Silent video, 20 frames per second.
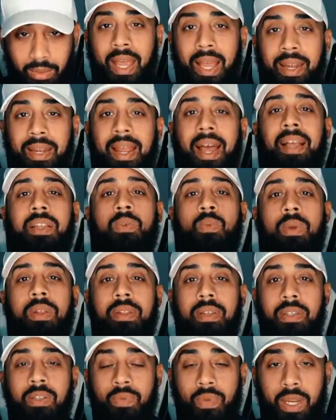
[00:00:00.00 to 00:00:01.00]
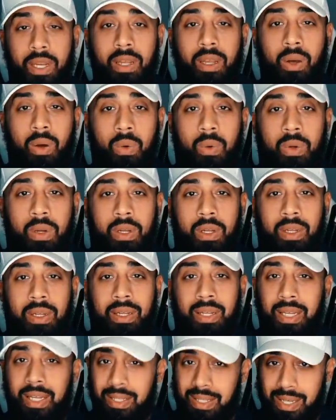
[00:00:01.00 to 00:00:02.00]
And that's what this video
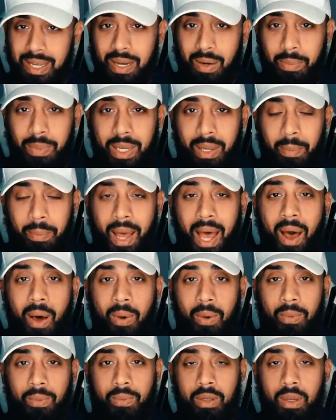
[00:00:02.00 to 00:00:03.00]
is gonna be about.